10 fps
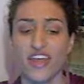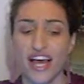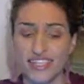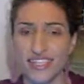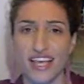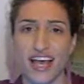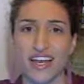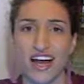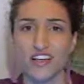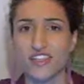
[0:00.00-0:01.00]
That
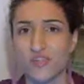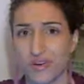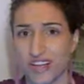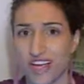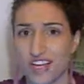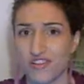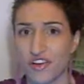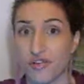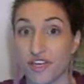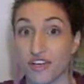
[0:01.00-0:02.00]
said, I also want to let you
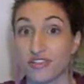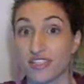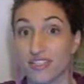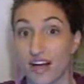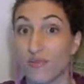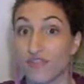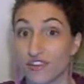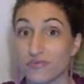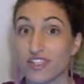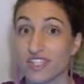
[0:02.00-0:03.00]
know that your
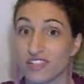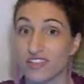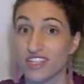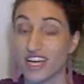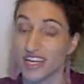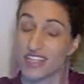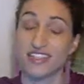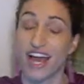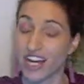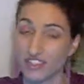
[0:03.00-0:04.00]
discomfort with serial dating is
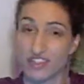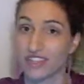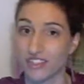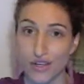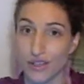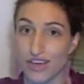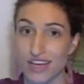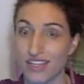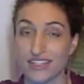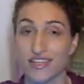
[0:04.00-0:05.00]
actually a good
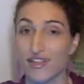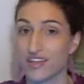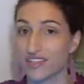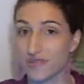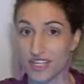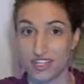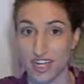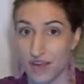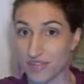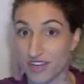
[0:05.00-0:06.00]
thing. It's nothing to be
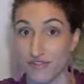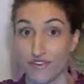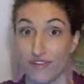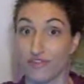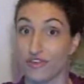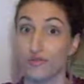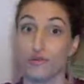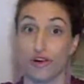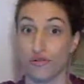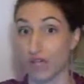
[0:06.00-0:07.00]
ashamed of. If you
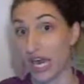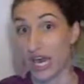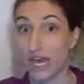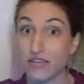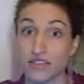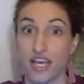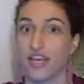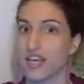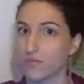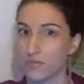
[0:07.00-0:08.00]
were okay
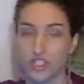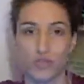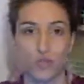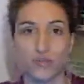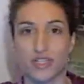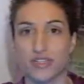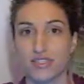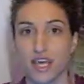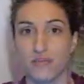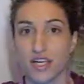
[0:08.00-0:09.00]
dating multiple women at the
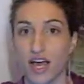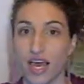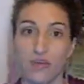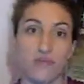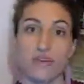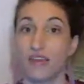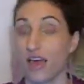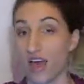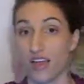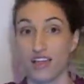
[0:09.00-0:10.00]
same time,
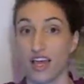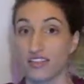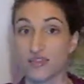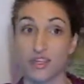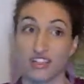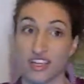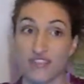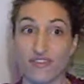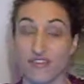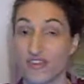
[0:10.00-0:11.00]
and especially
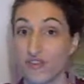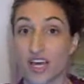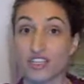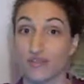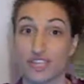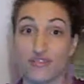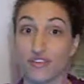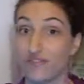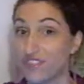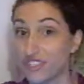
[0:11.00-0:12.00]
if you get to a level
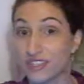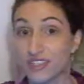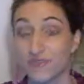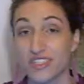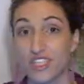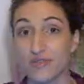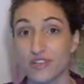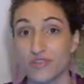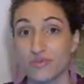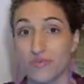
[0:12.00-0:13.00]
of physical intimacy with
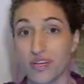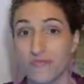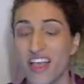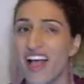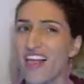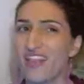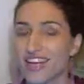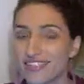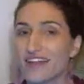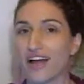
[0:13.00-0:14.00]
those women,
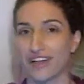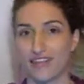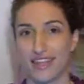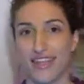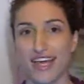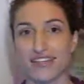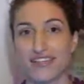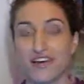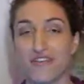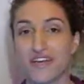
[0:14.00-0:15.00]
that's not a good thing.
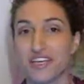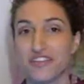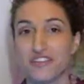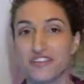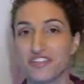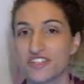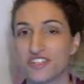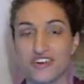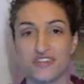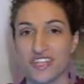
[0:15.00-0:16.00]
So, you should
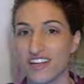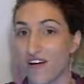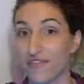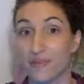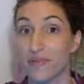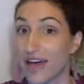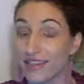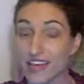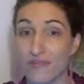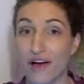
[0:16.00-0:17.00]
certainly not feel
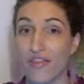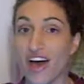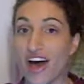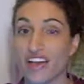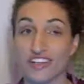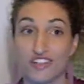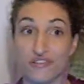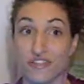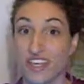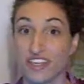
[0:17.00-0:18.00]
badly about that. It
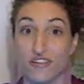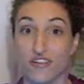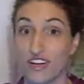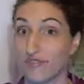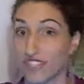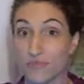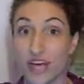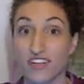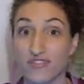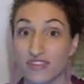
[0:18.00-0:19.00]
shows that you're very
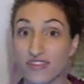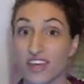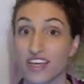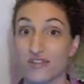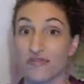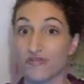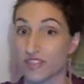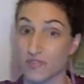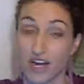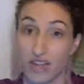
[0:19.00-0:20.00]
respectful, that you
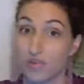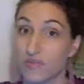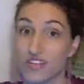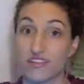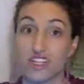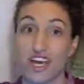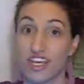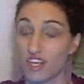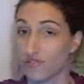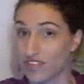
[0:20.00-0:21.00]
respect the women you're
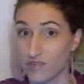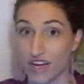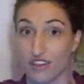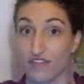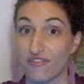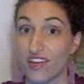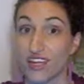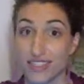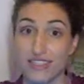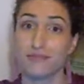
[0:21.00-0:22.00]
dating, you respect their
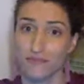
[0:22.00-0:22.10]
feelings,